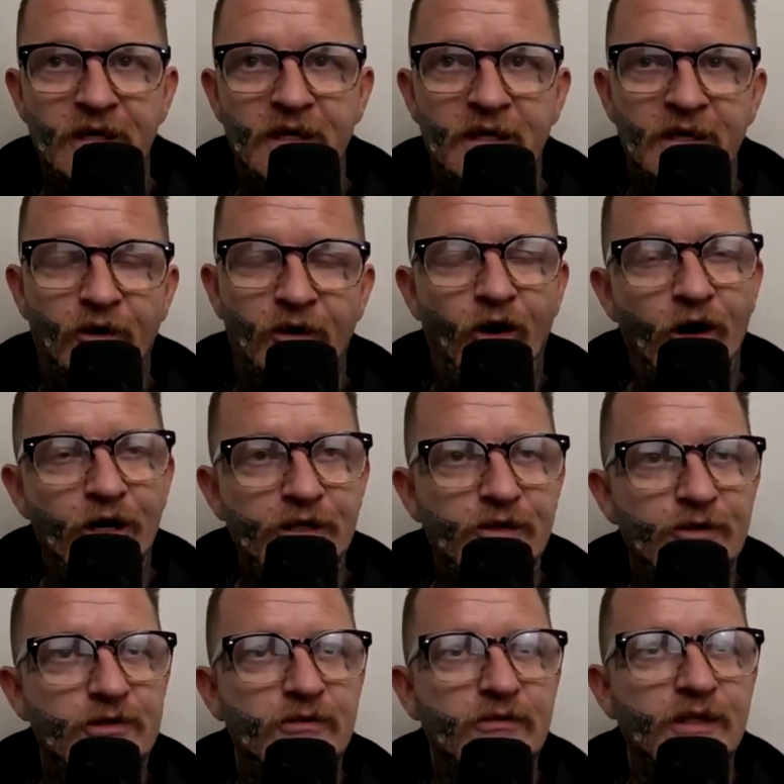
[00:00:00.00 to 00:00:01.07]
I
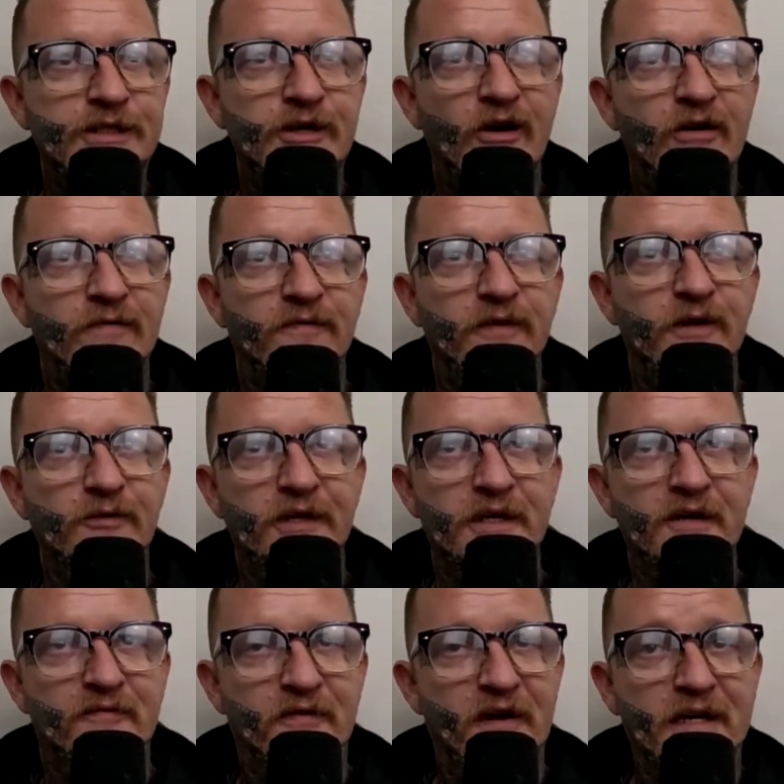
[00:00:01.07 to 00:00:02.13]
usually don't feel the
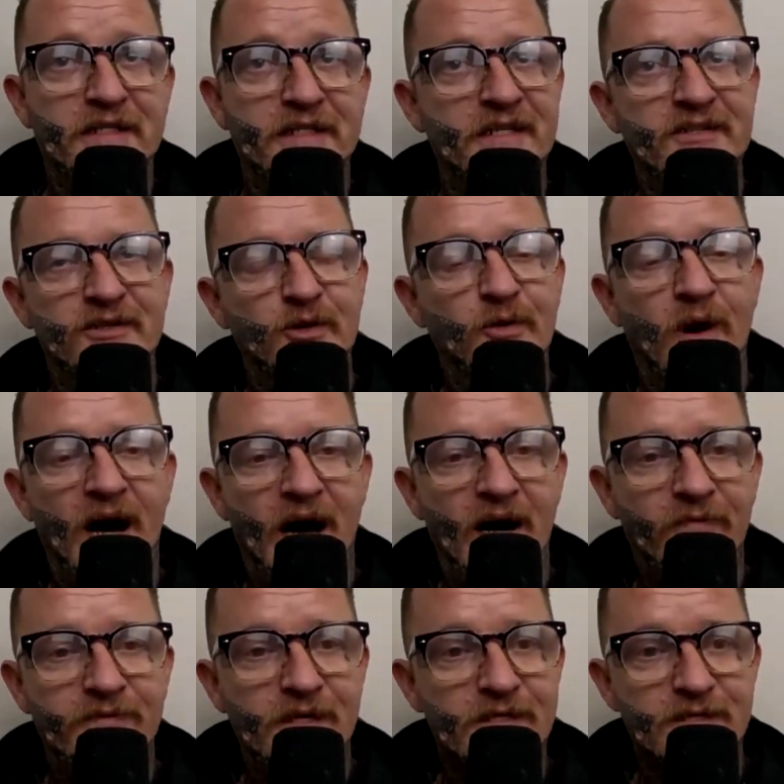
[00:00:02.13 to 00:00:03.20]
effects until
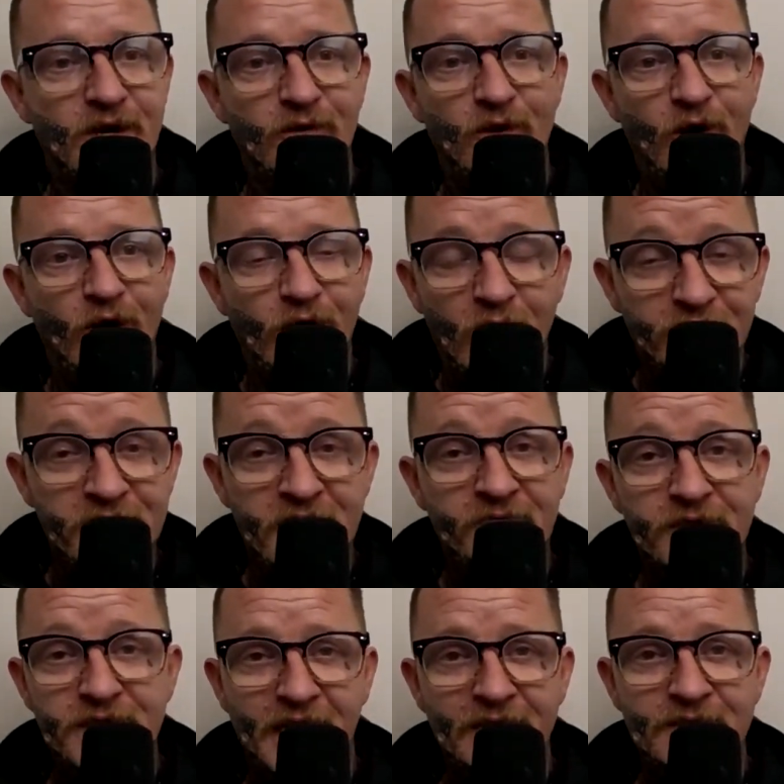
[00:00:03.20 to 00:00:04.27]
after. So, like, I've never
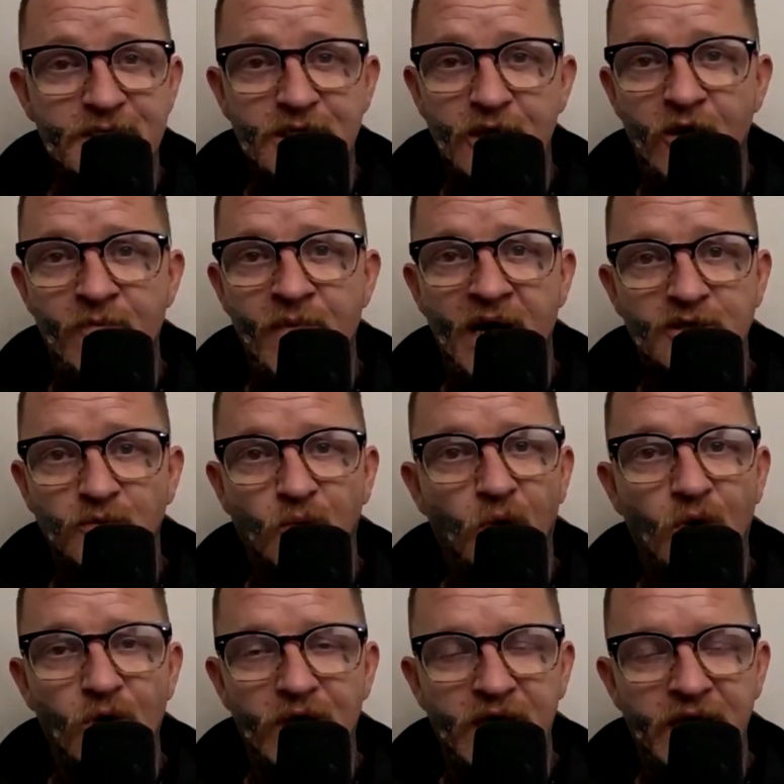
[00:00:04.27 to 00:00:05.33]
done so much
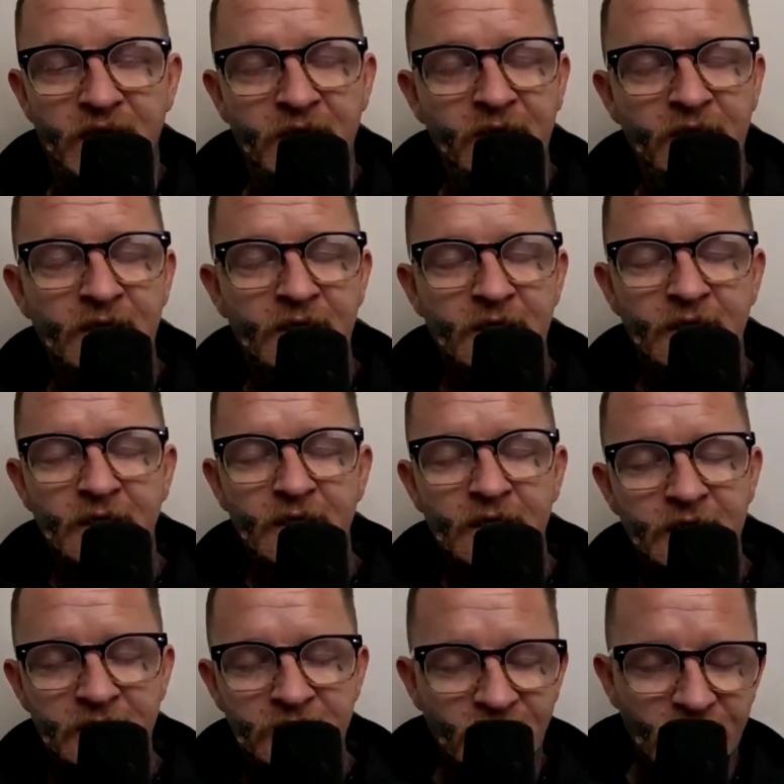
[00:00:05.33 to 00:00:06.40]
walking
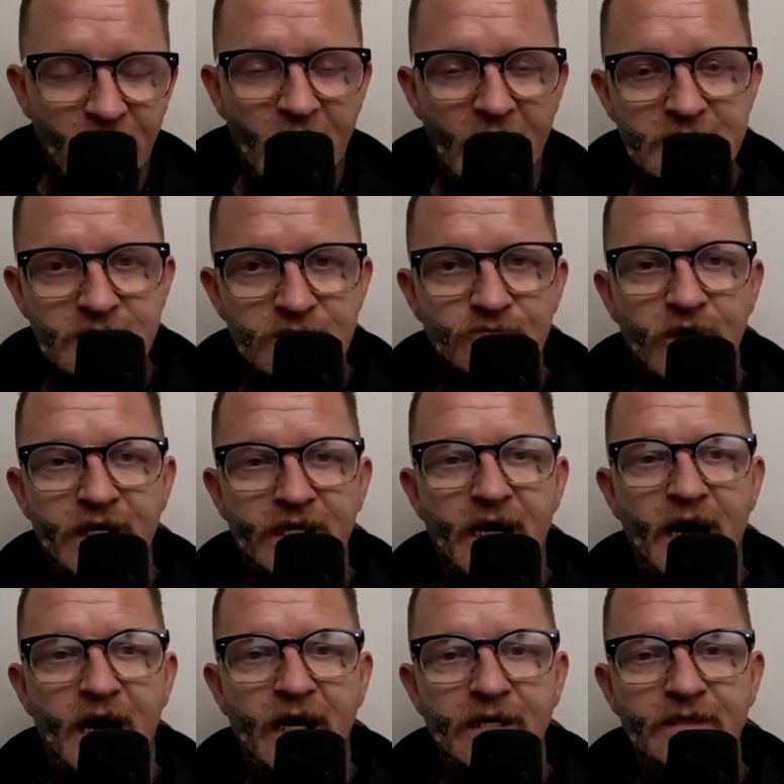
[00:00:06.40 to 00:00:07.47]
in the last 3
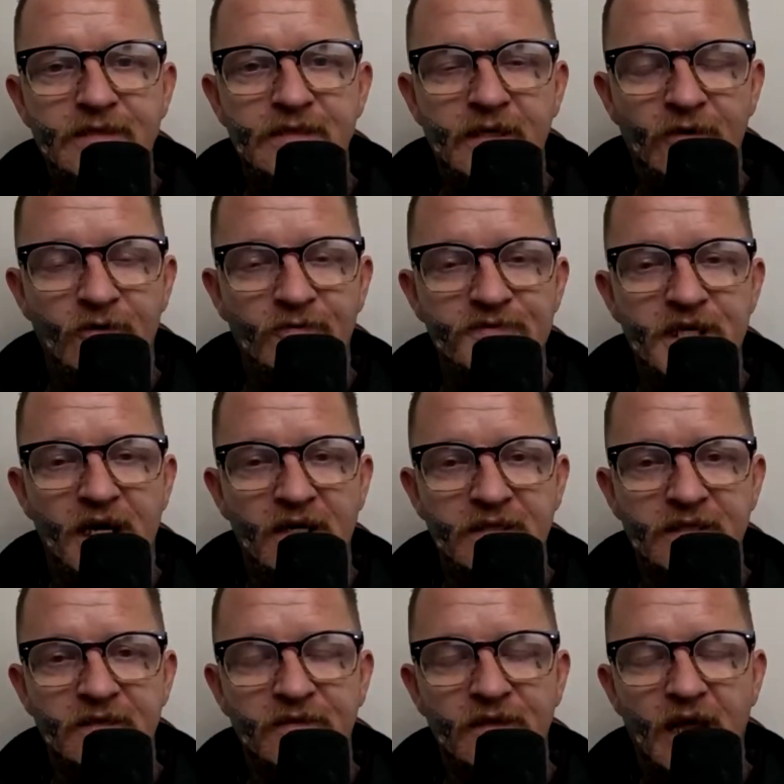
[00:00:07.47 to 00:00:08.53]
days than I've done in
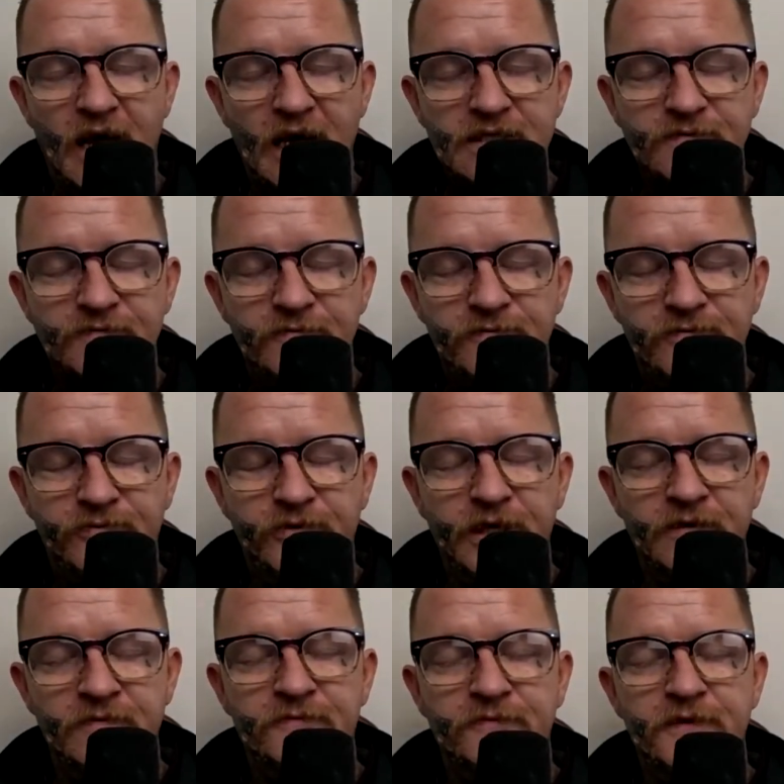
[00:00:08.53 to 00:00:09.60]
the last
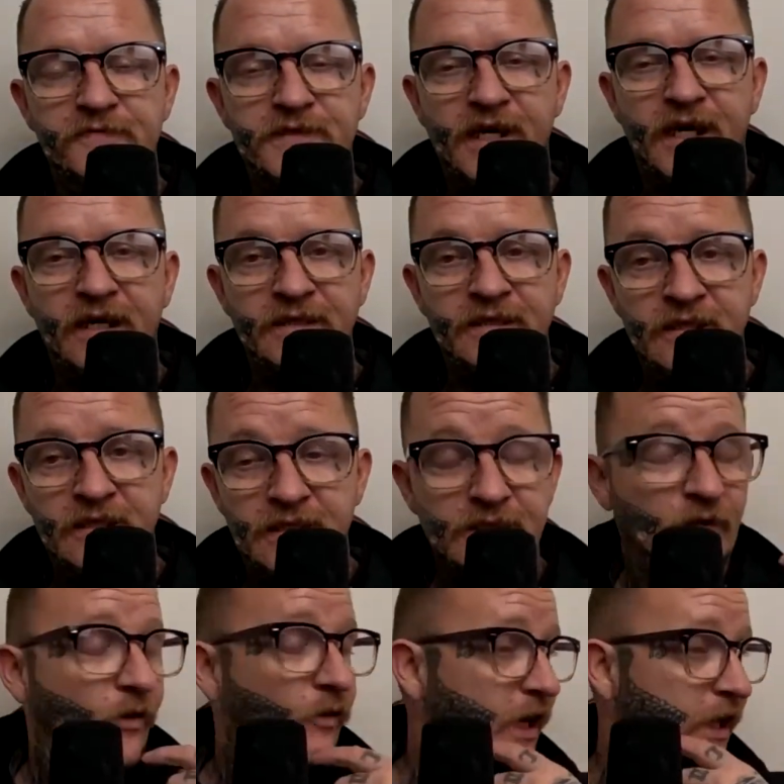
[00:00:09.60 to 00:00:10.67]
friggin' 15 years.
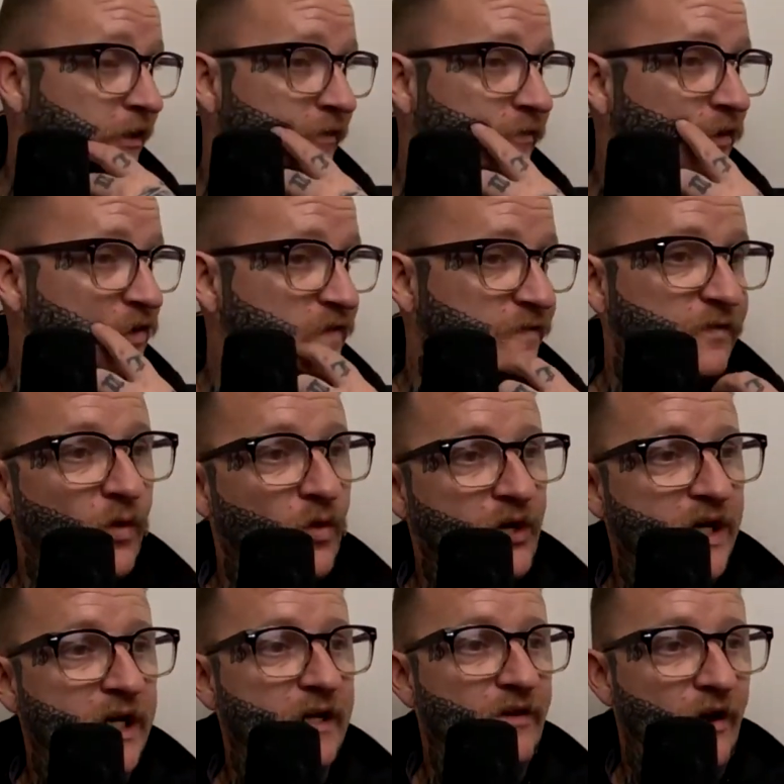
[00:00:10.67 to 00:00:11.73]
I reckon I've lost 4
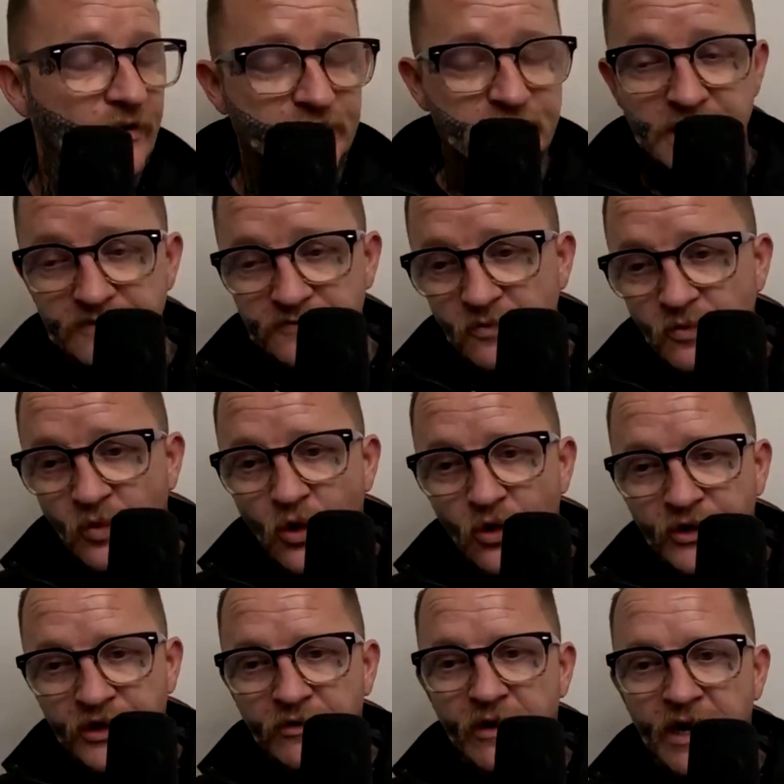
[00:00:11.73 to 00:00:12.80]
kilos just from walking
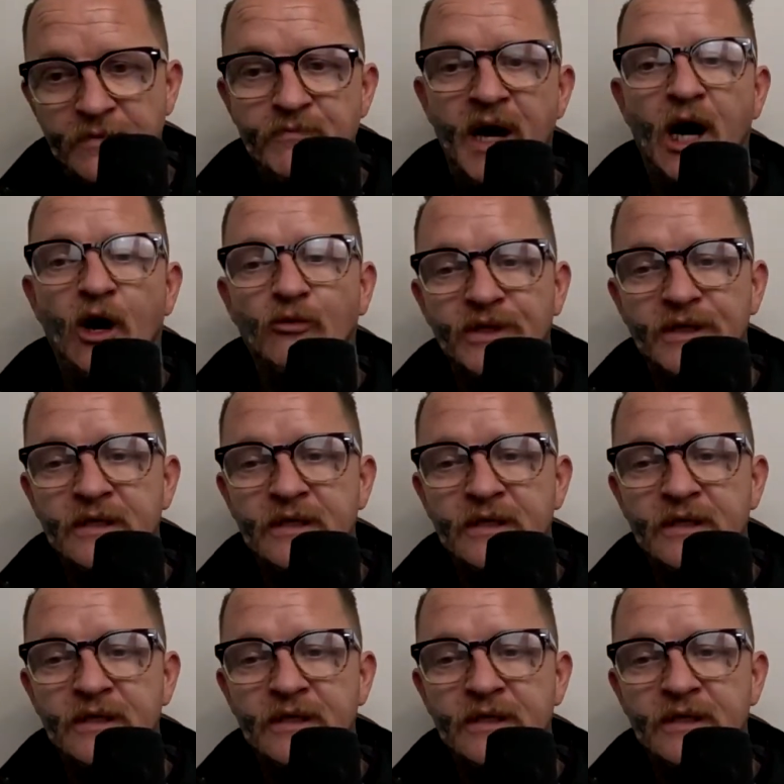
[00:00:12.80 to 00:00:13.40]
around Melbourne.